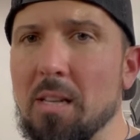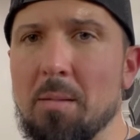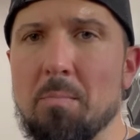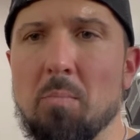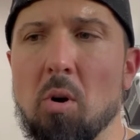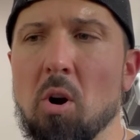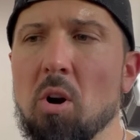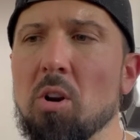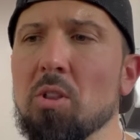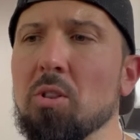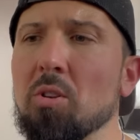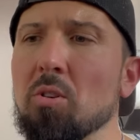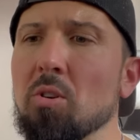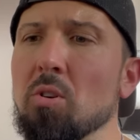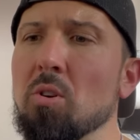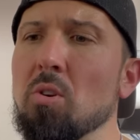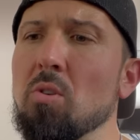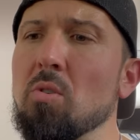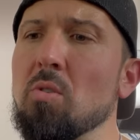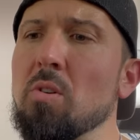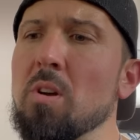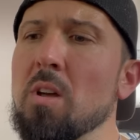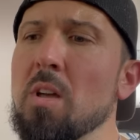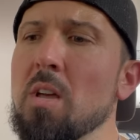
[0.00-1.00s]
burn
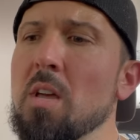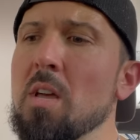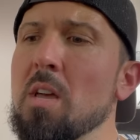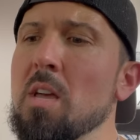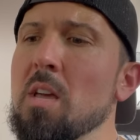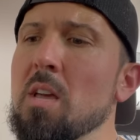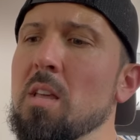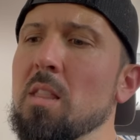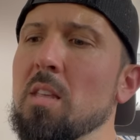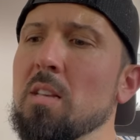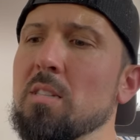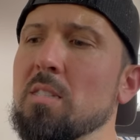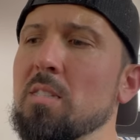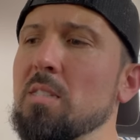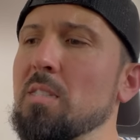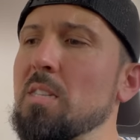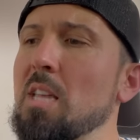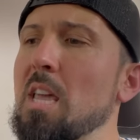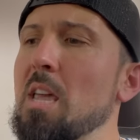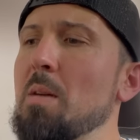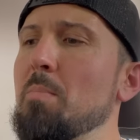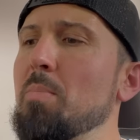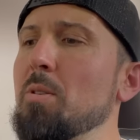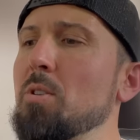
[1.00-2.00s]
through. This is
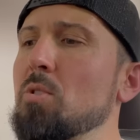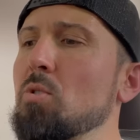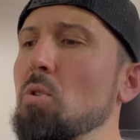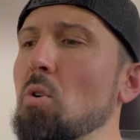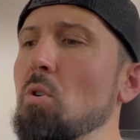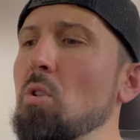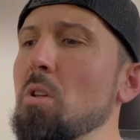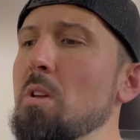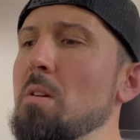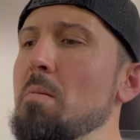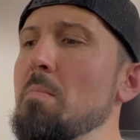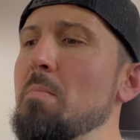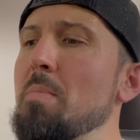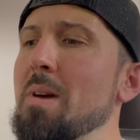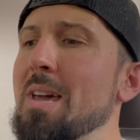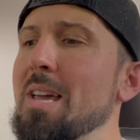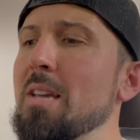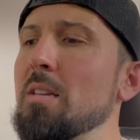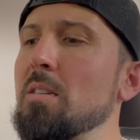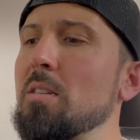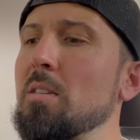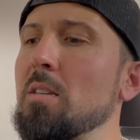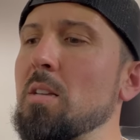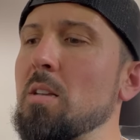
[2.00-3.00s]
a
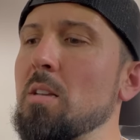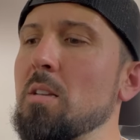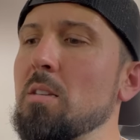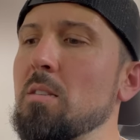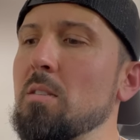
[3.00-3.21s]
petroleum-based